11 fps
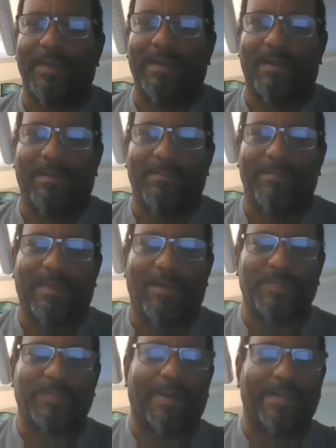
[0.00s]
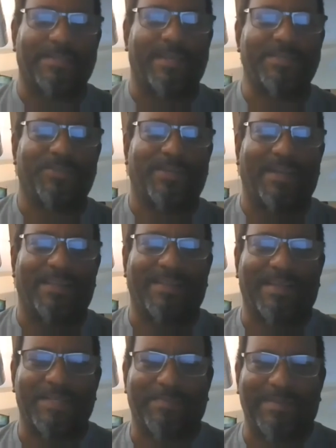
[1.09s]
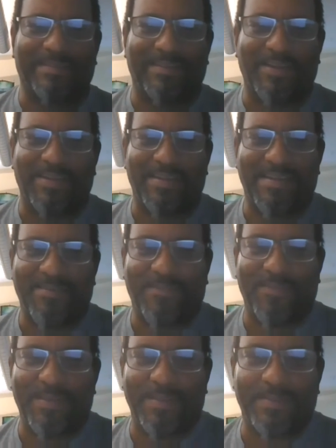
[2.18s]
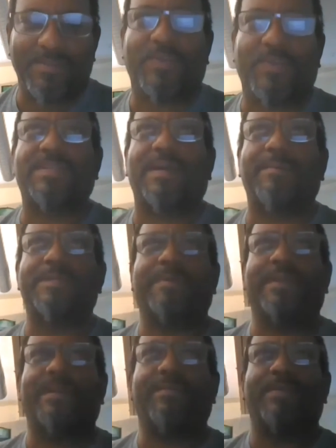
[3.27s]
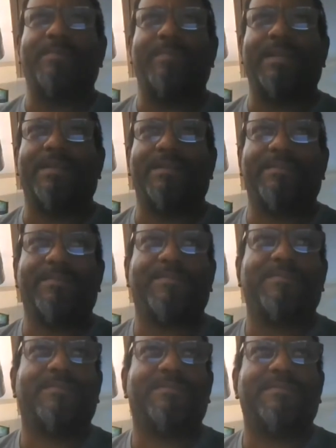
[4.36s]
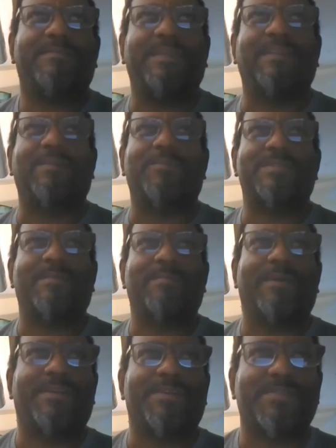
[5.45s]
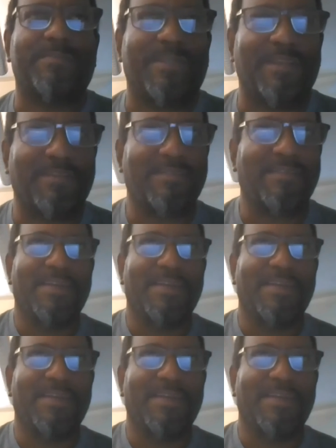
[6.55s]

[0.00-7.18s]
I was surprised yesterday. I think I spent this first time I spent every minute dealing with somebody or something